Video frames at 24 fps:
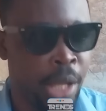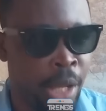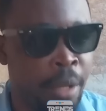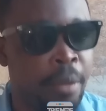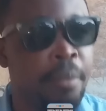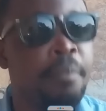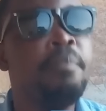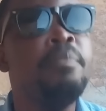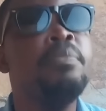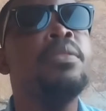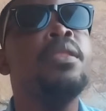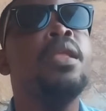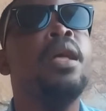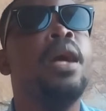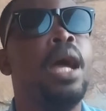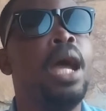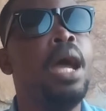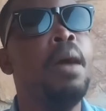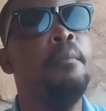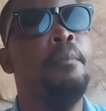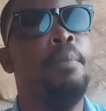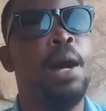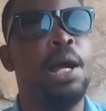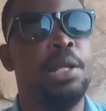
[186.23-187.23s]
ne
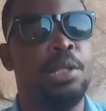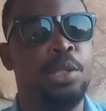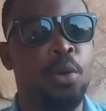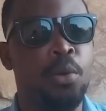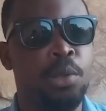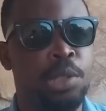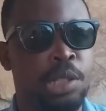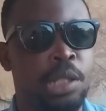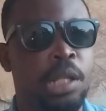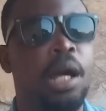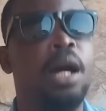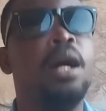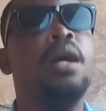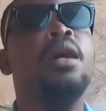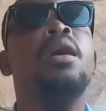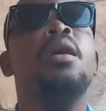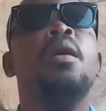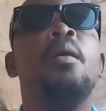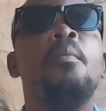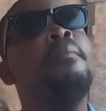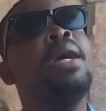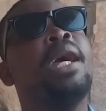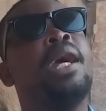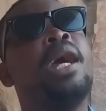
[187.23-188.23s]
em pa che wo china
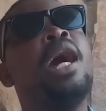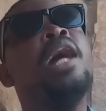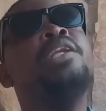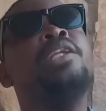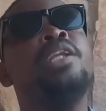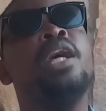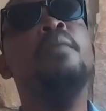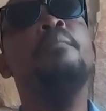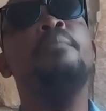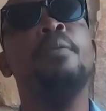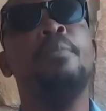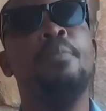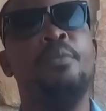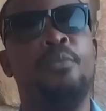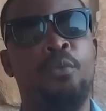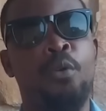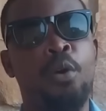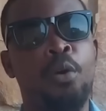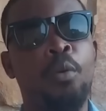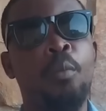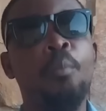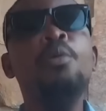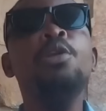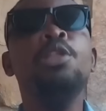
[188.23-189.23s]
me catch npp
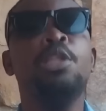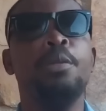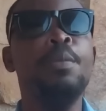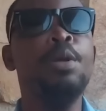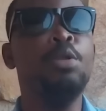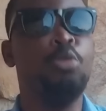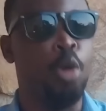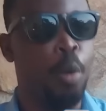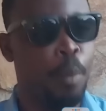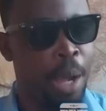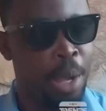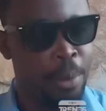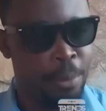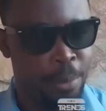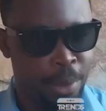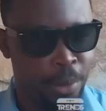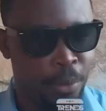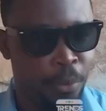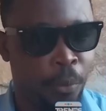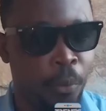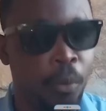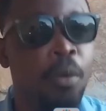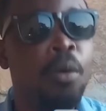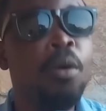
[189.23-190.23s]
for wo ntimi ton
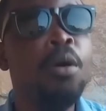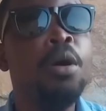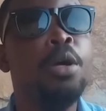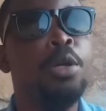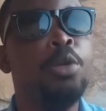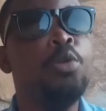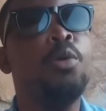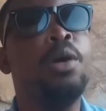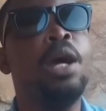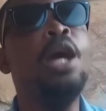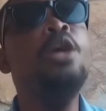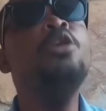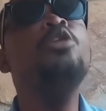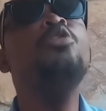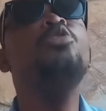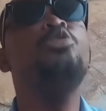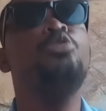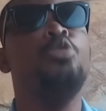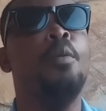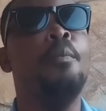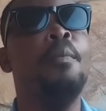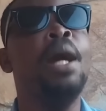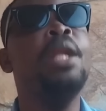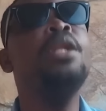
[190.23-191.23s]
adwe wo you can't
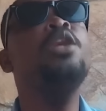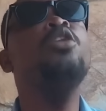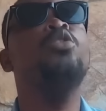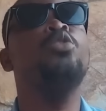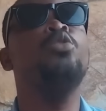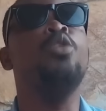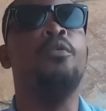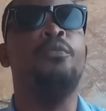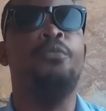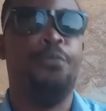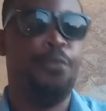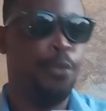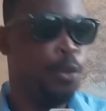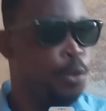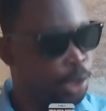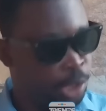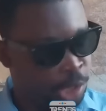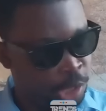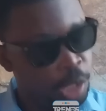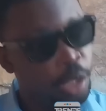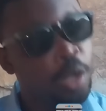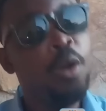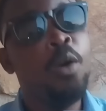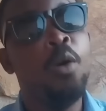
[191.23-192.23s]
use your money your
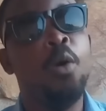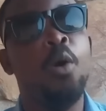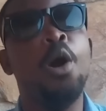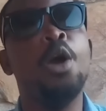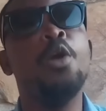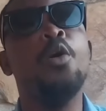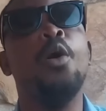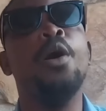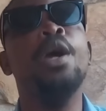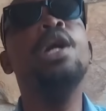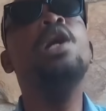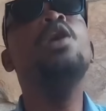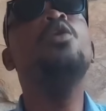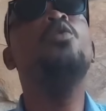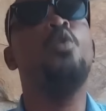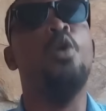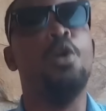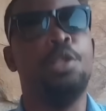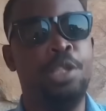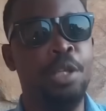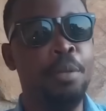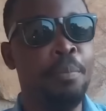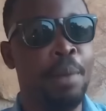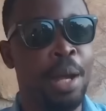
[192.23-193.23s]
filthy or your
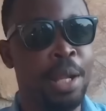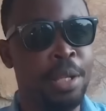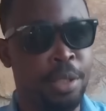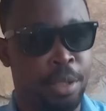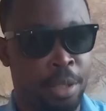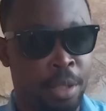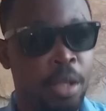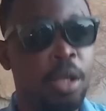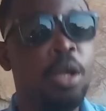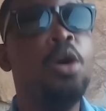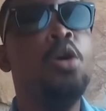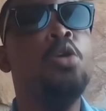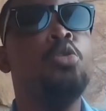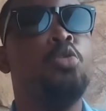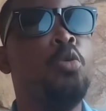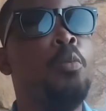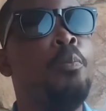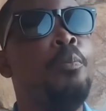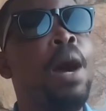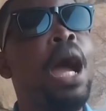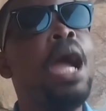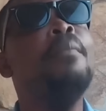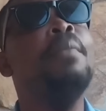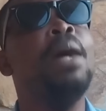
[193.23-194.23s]
ill-gotten money
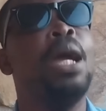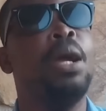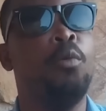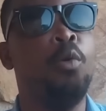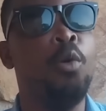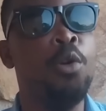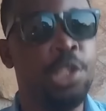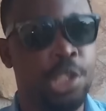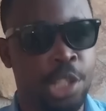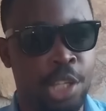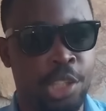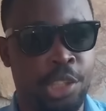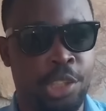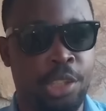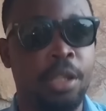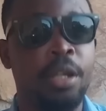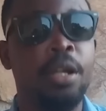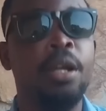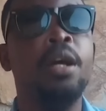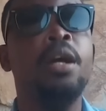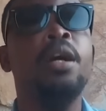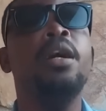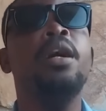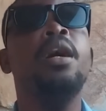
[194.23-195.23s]
to buy my conscience
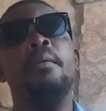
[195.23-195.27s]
